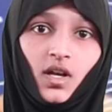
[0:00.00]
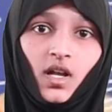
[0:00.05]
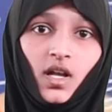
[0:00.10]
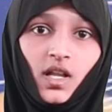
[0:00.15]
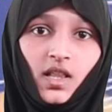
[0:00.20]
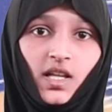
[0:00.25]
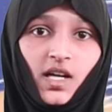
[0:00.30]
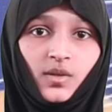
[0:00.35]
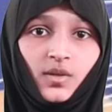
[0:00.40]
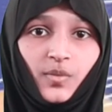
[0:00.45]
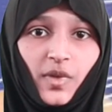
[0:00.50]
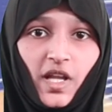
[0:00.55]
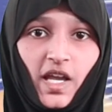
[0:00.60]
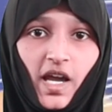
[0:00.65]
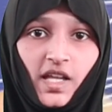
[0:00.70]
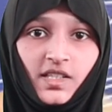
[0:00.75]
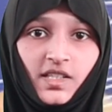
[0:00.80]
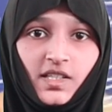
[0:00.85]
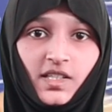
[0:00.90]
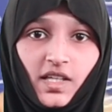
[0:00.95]
learn, play,
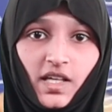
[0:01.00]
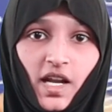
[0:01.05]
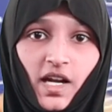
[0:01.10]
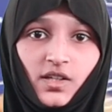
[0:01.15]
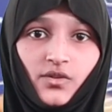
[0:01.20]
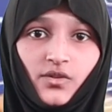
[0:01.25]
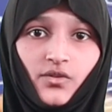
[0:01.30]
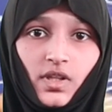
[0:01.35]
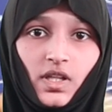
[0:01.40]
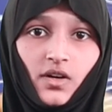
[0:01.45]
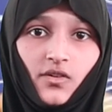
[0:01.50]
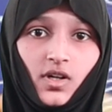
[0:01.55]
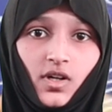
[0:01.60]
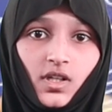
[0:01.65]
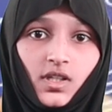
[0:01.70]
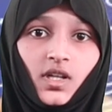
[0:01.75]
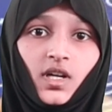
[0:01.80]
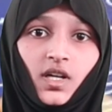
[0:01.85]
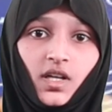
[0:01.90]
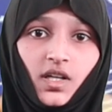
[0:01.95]
and interact with the
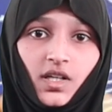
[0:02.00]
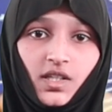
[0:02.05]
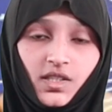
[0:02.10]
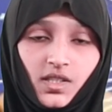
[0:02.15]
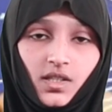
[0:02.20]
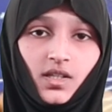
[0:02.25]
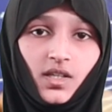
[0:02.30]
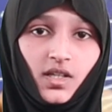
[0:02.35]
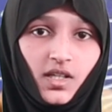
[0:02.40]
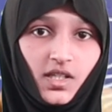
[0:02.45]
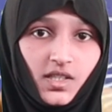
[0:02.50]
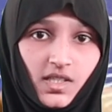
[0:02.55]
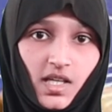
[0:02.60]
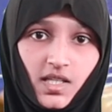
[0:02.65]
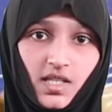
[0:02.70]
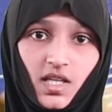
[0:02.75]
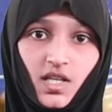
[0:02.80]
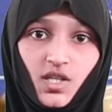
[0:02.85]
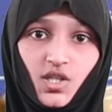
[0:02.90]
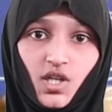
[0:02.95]
world. It's
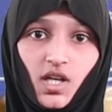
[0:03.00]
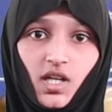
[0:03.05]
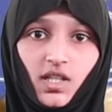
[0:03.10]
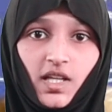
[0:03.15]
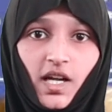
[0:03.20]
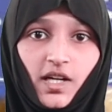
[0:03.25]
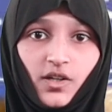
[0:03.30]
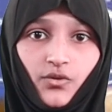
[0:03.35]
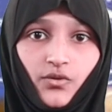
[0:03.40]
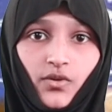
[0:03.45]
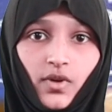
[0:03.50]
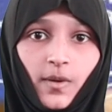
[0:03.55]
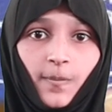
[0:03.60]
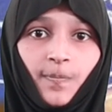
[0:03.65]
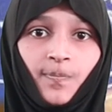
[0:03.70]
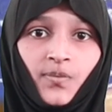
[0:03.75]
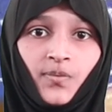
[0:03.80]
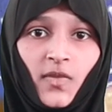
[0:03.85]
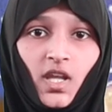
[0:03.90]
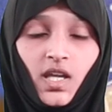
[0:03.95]
essential that we,
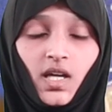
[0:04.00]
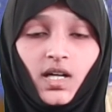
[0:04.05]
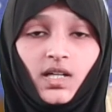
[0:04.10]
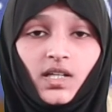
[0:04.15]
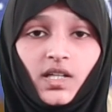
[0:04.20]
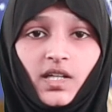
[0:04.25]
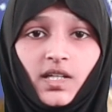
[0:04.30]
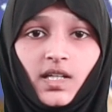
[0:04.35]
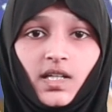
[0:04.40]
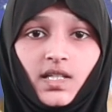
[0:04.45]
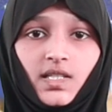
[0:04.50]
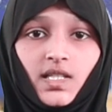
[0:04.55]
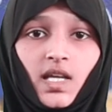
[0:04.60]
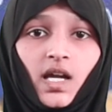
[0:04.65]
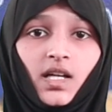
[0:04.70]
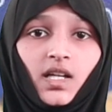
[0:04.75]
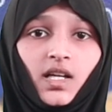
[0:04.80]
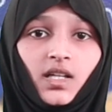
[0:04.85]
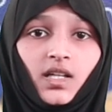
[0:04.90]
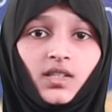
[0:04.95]
young readers
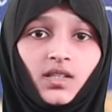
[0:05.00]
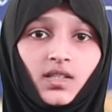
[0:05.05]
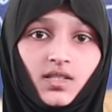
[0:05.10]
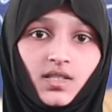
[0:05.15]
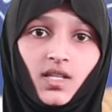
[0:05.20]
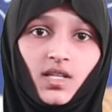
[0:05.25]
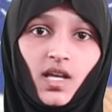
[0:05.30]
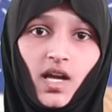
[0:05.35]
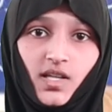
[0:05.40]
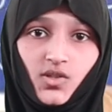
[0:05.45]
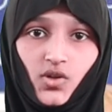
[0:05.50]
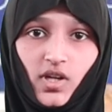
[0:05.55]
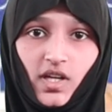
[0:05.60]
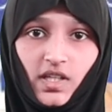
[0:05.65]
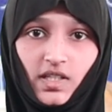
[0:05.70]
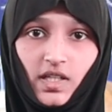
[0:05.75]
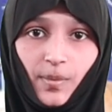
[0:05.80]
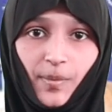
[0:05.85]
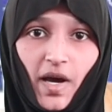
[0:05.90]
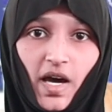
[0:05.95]
and learners,
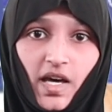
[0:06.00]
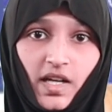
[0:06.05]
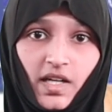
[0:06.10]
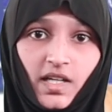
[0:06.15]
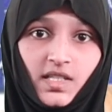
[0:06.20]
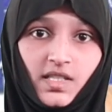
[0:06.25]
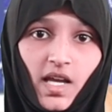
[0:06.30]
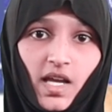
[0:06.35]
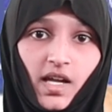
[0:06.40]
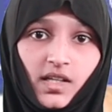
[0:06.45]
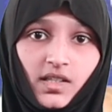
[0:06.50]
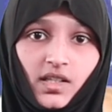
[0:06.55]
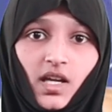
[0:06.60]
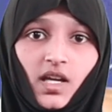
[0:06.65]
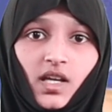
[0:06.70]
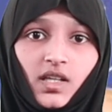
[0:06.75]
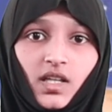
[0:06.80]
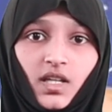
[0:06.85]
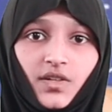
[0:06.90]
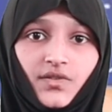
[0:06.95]
educated parents, and
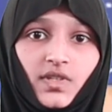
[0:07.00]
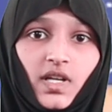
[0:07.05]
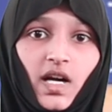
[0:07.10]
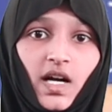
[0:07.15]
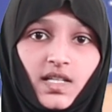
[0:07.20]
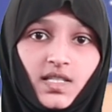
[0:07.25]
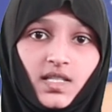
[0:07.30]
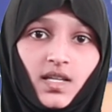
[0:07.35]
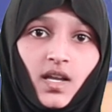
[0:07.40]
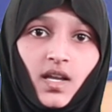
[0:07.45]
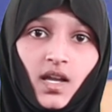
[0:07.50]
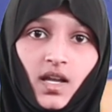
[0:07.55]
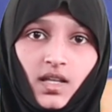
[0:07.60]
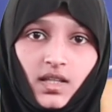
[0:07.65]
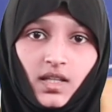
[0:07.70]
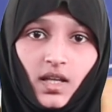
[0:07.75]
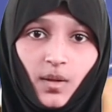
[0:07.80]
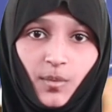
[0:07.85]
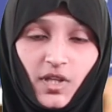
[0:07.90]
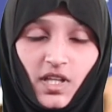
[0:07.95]
caregivers guards
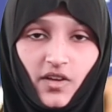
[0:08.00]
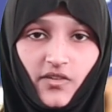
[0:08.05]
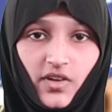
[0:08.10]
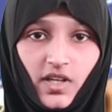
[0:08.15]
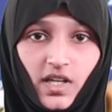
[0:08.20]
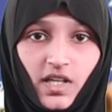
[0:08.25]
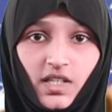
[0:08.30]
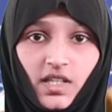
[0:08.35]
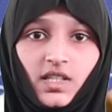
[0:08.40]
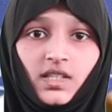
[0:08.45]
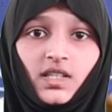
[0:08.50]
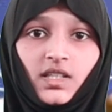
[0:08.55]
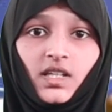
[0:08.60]
them in navigating the